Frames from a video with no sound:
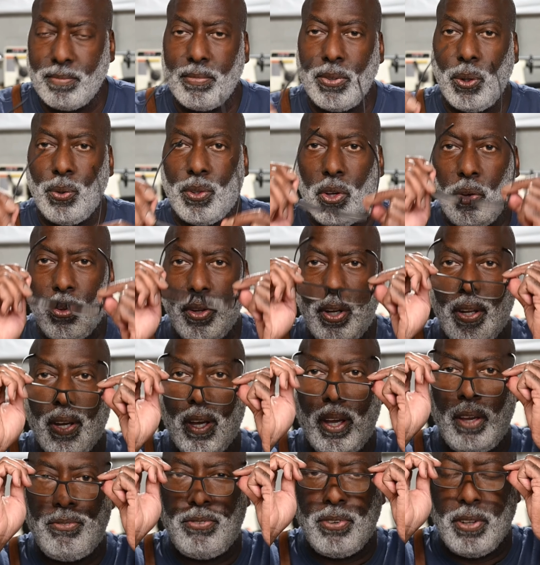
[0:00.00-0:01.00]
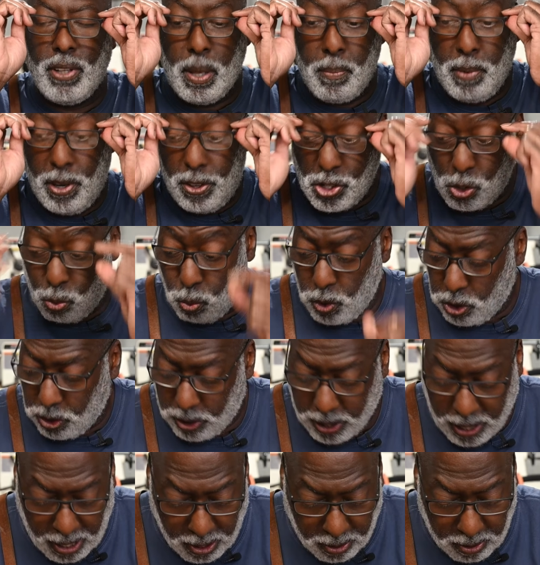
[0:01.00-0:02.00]
utility knife and let me just whittle
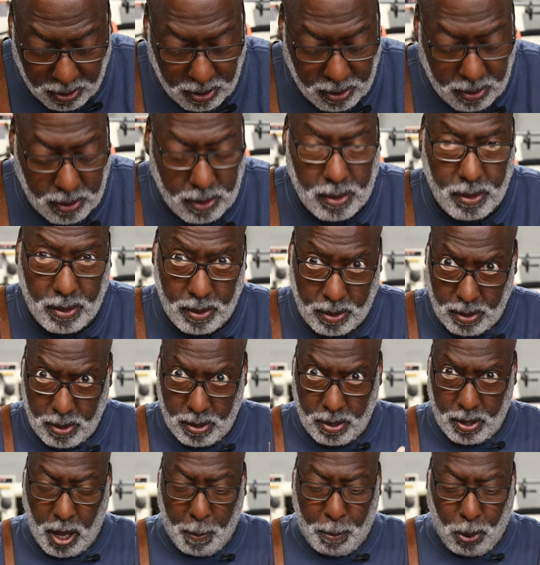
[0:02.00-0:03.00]
down a